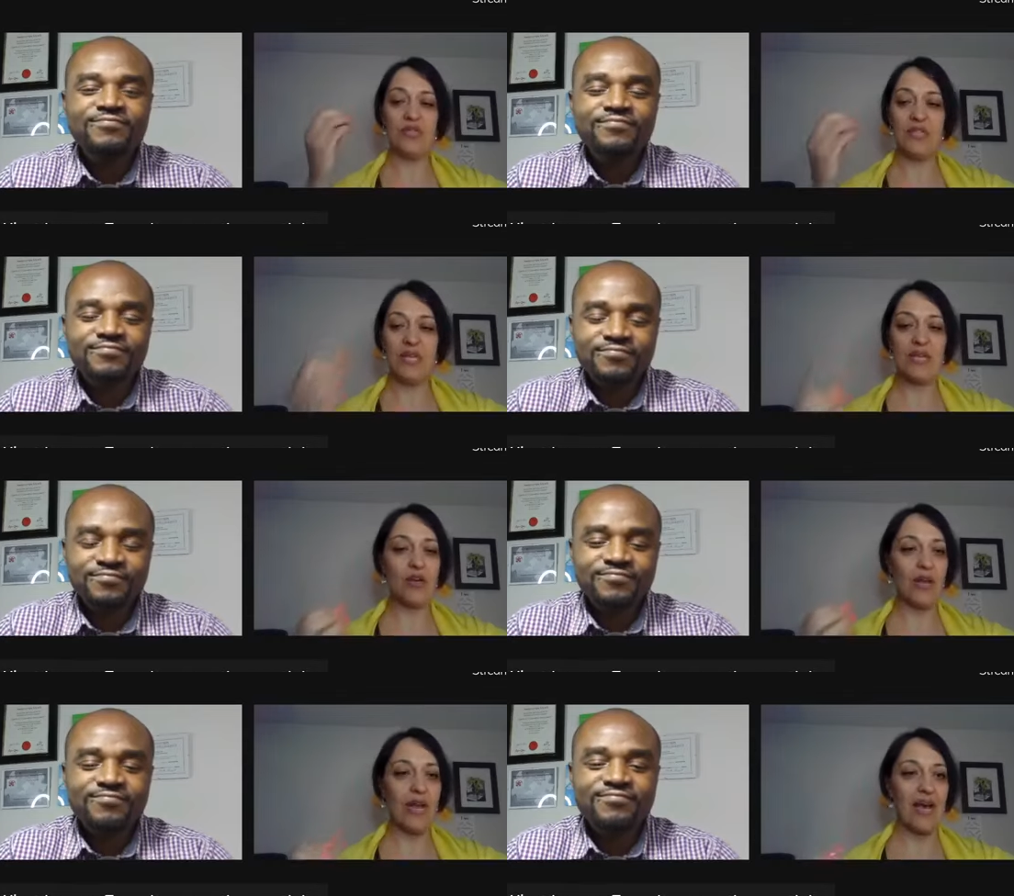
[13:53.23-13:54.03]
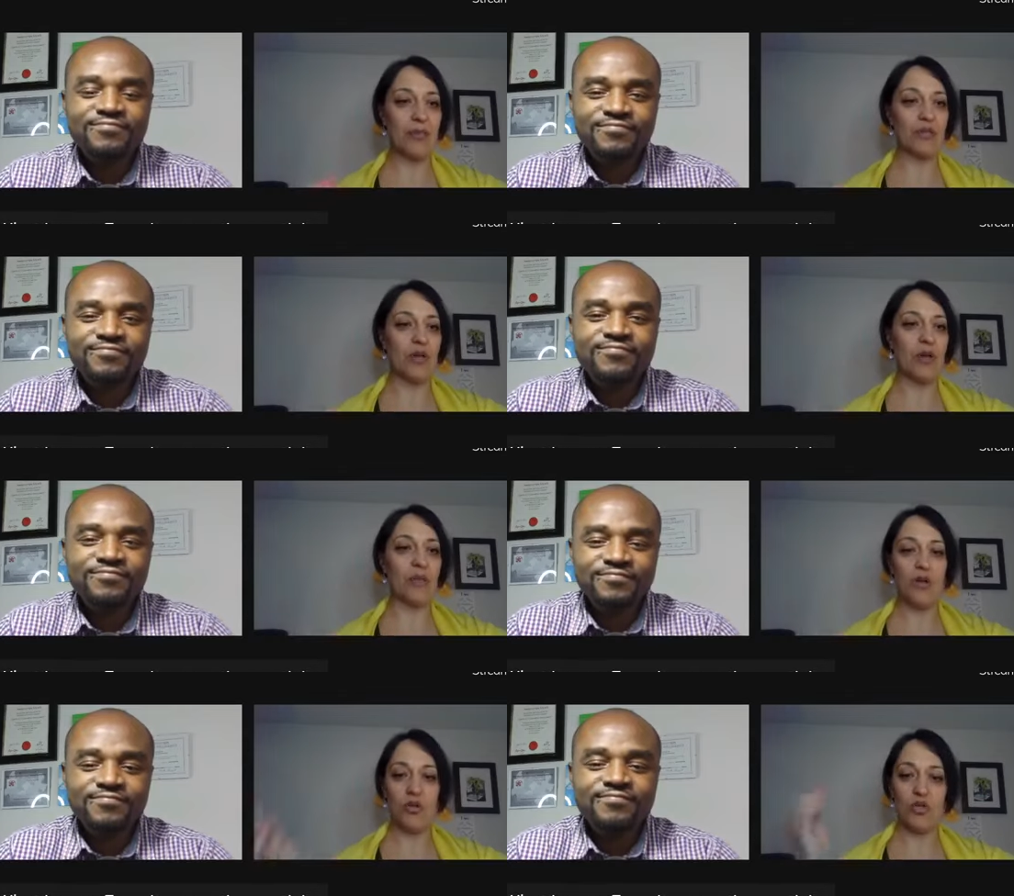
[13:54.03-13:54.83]
Speaker 1: You take your
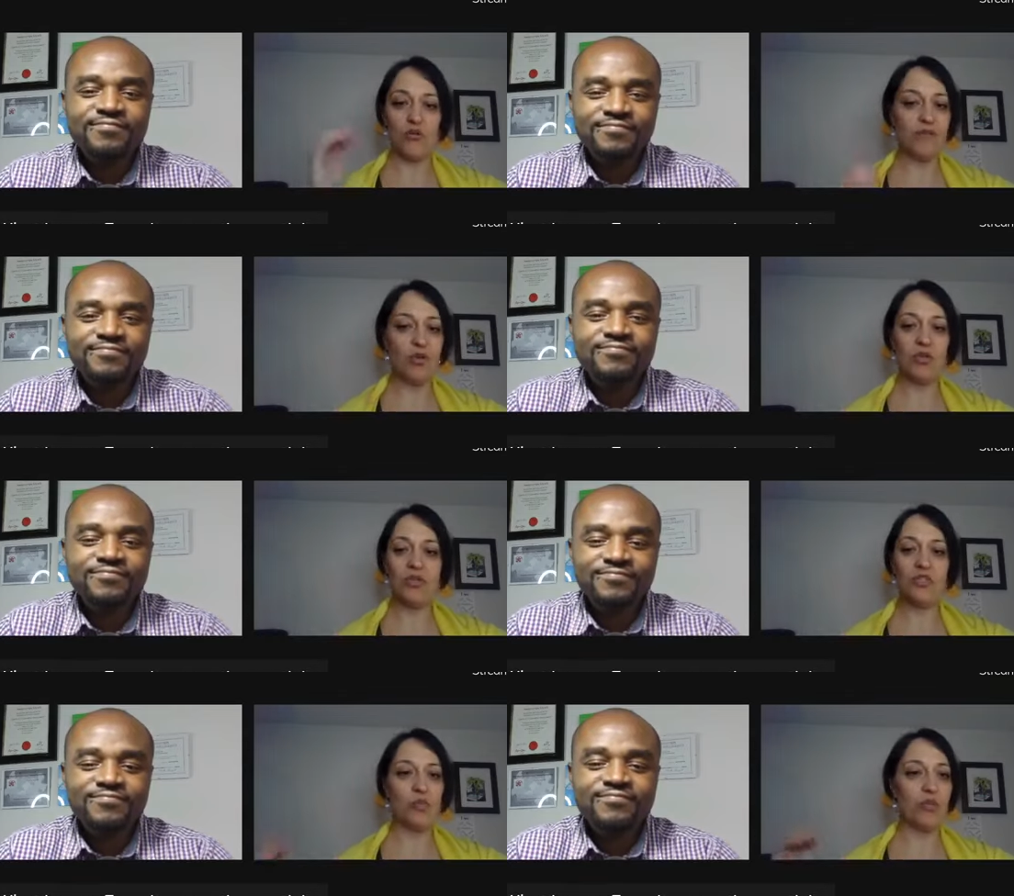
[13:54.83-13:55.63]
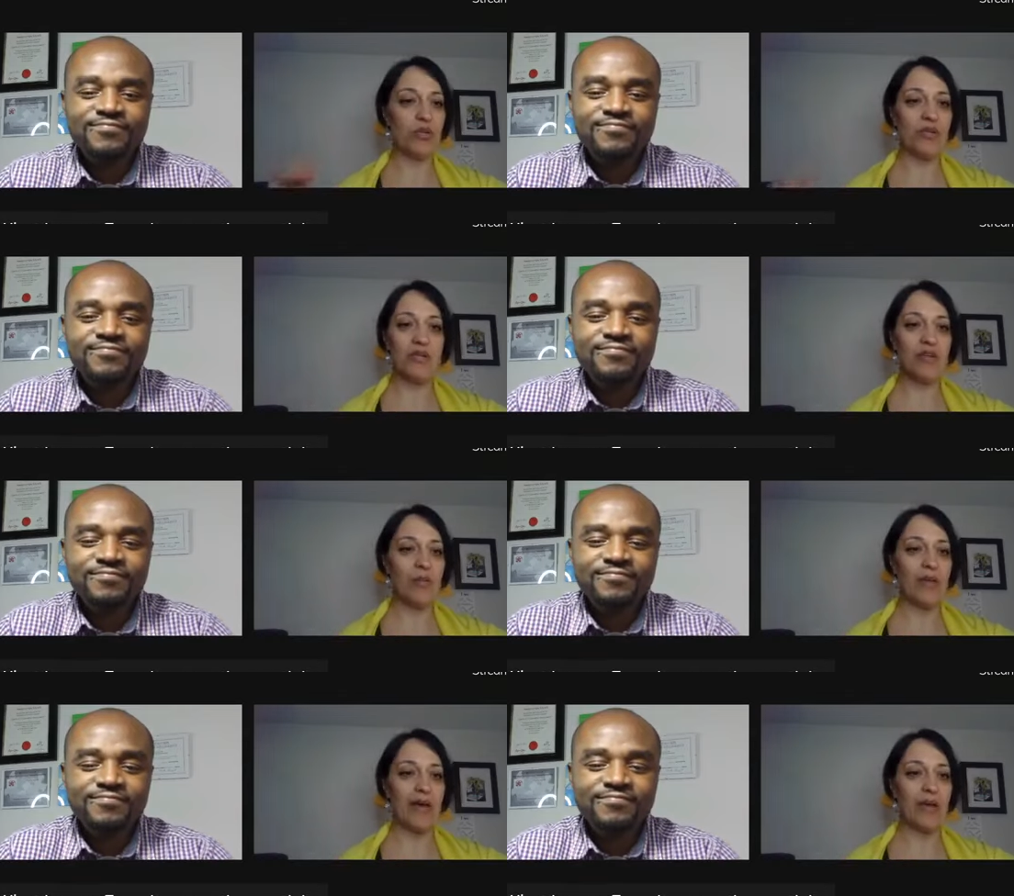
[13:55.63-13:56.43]
laptop, you fold it, you put it
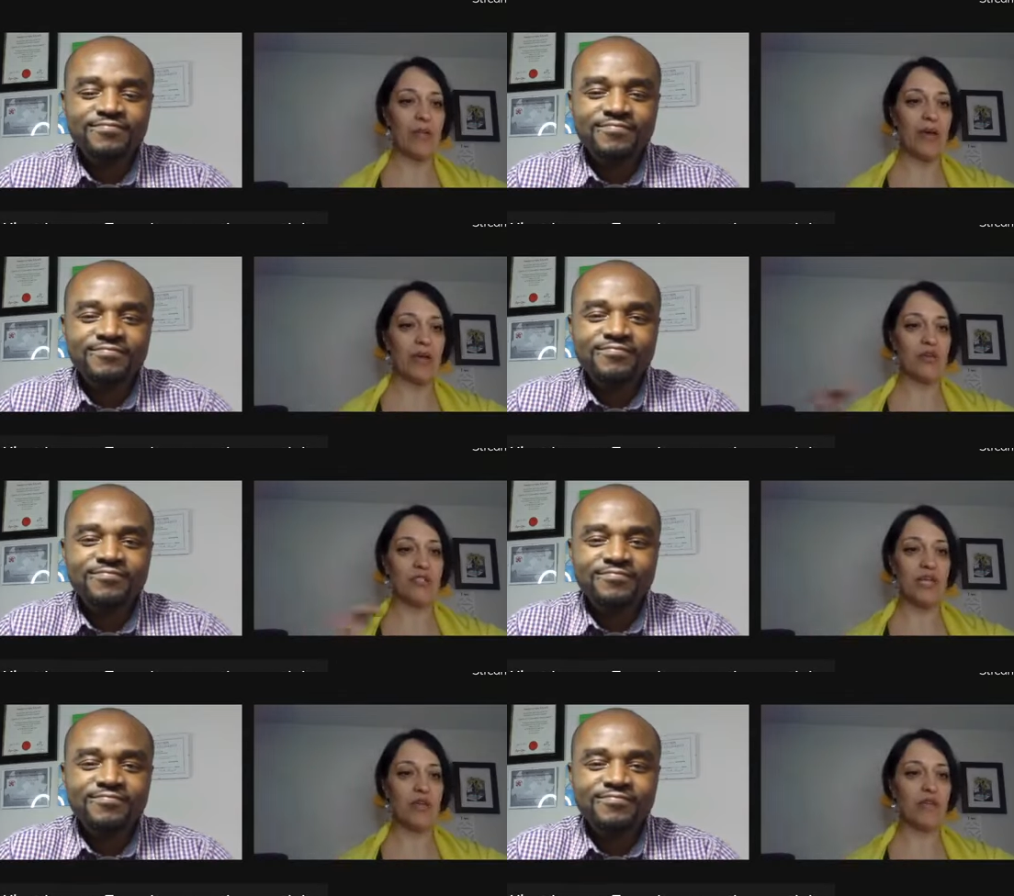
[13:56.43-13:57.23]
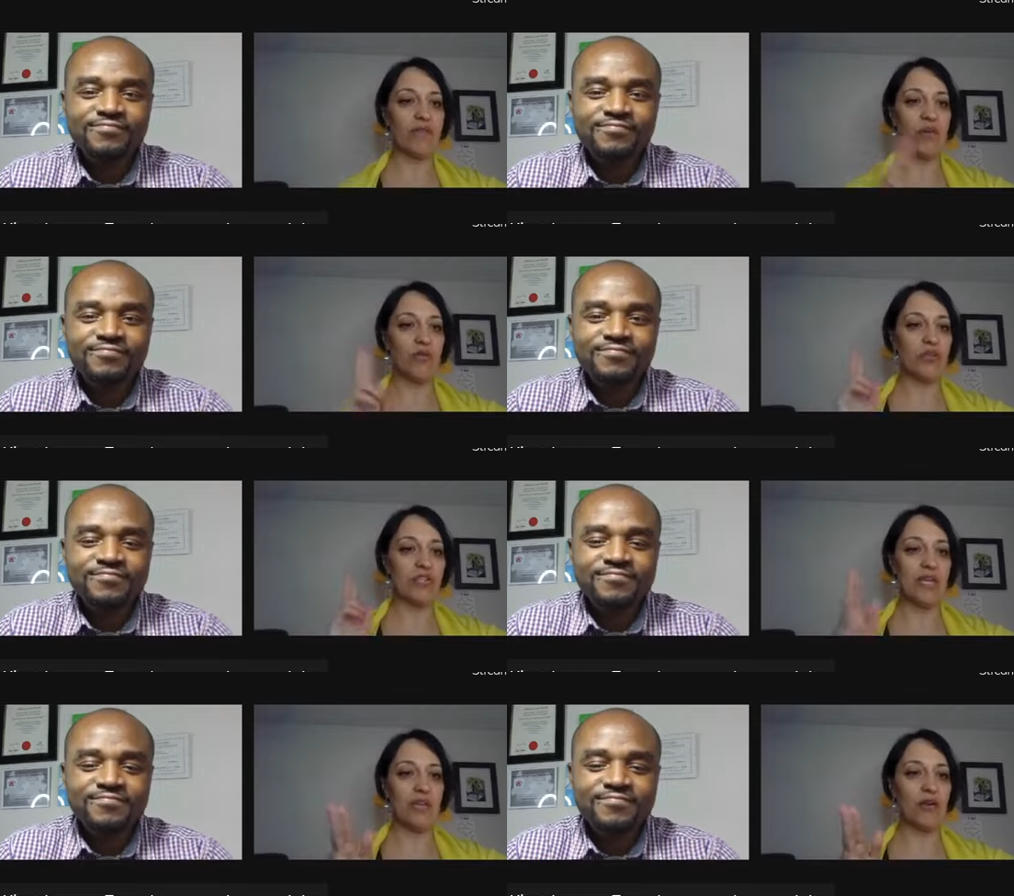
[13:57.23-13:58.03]
in your backpack, you take your phone,
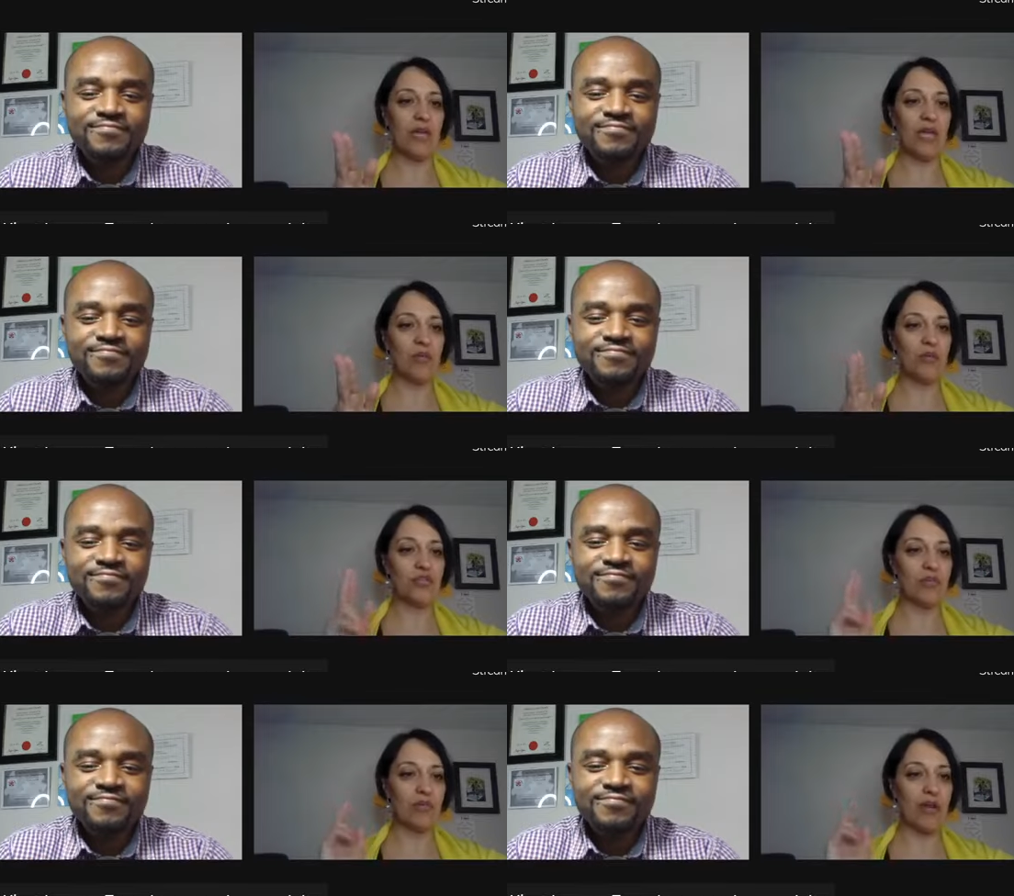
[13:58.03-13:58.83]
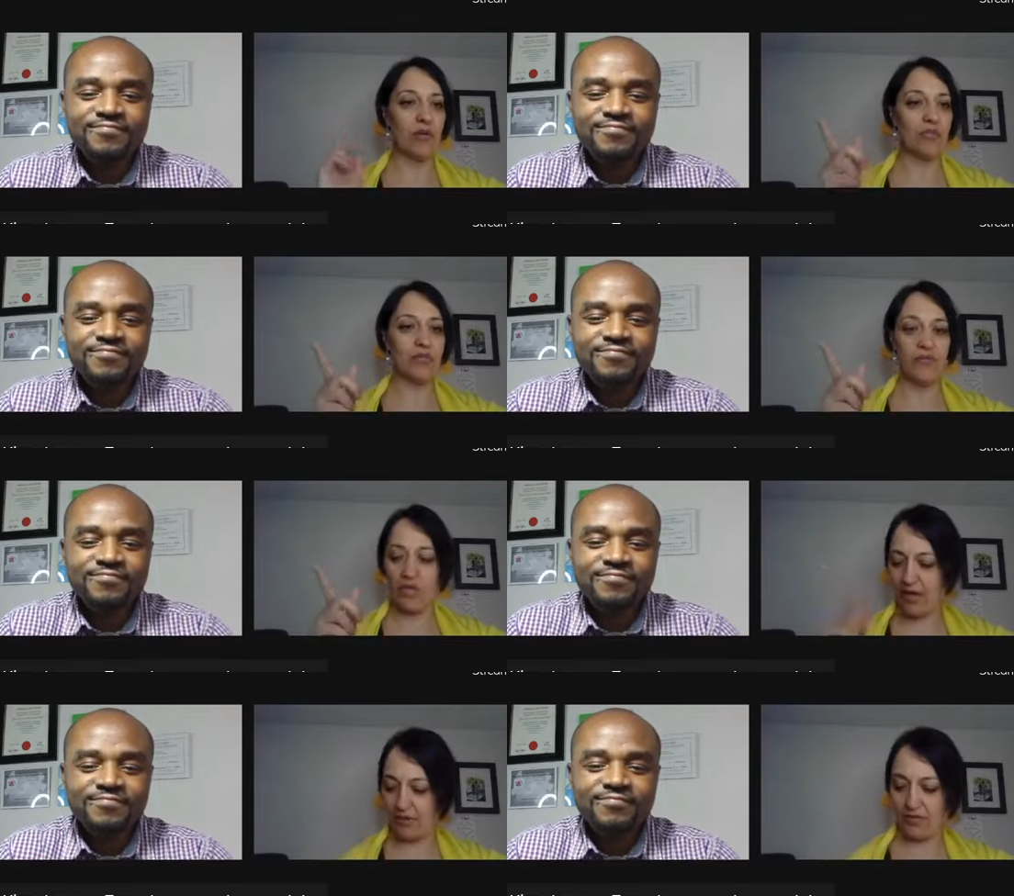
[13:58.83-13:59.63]
you take your cables, your mouse,
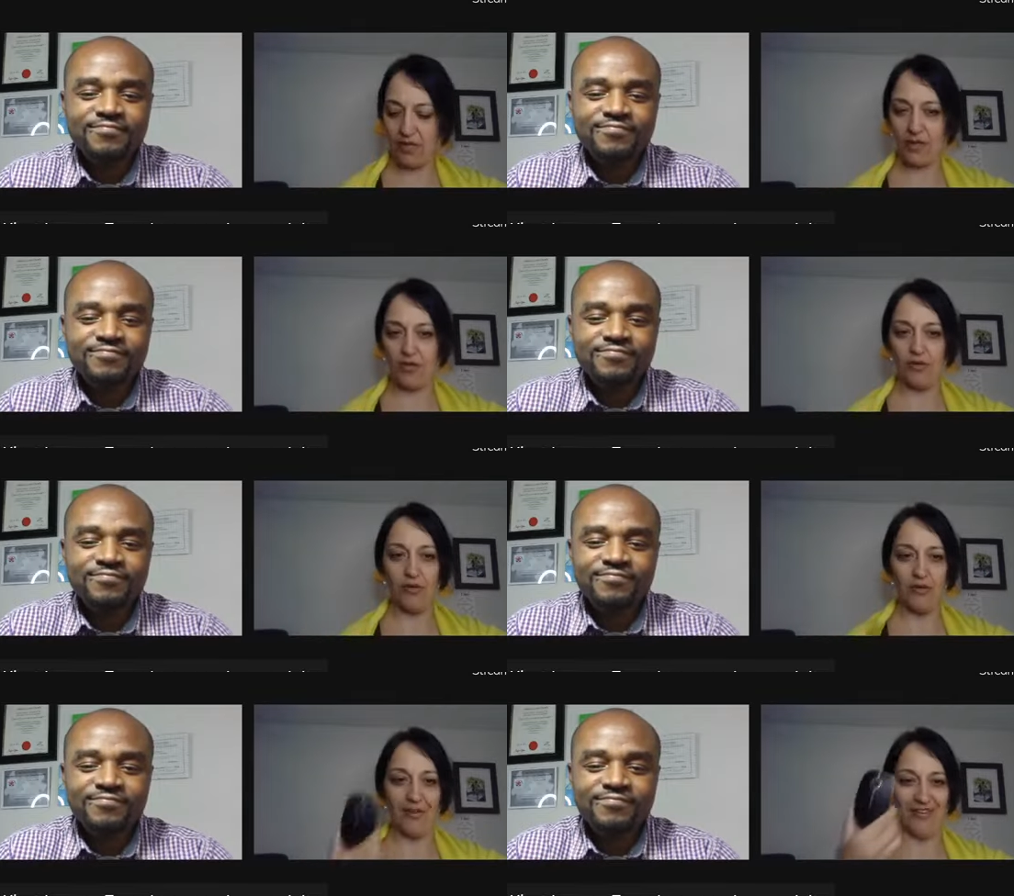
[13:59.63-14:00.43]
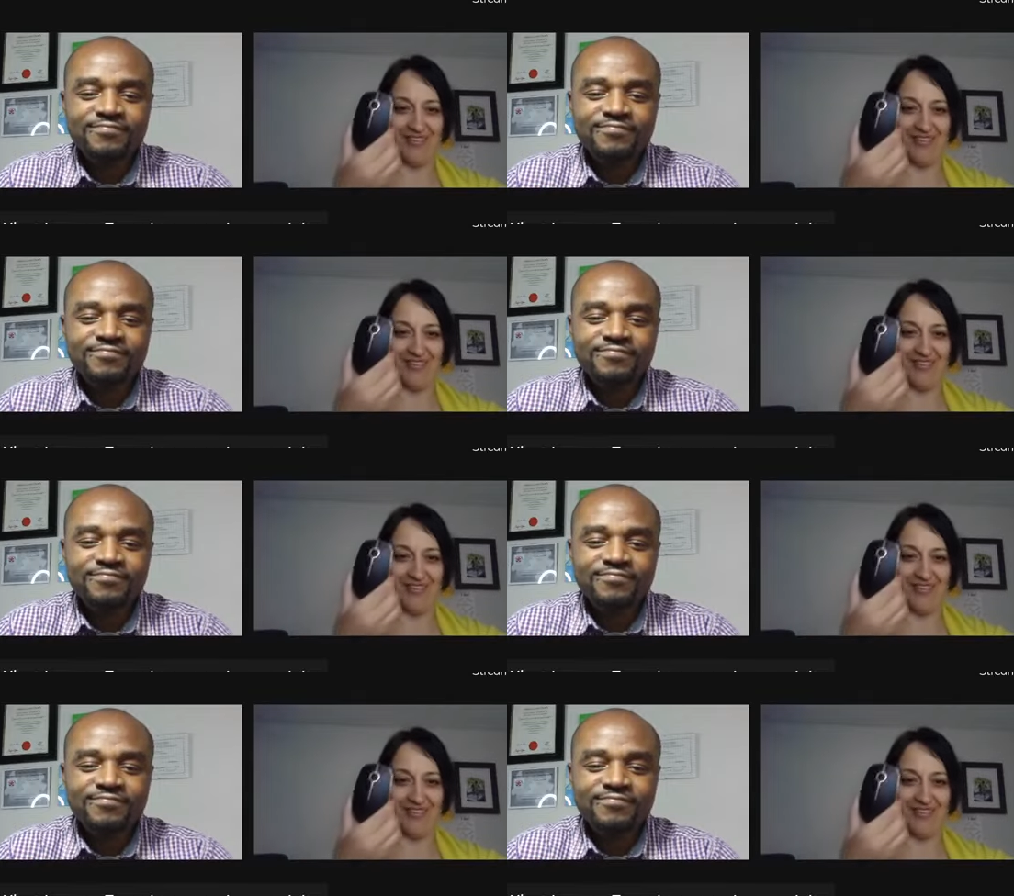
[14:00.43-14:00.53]
if you have like, you know,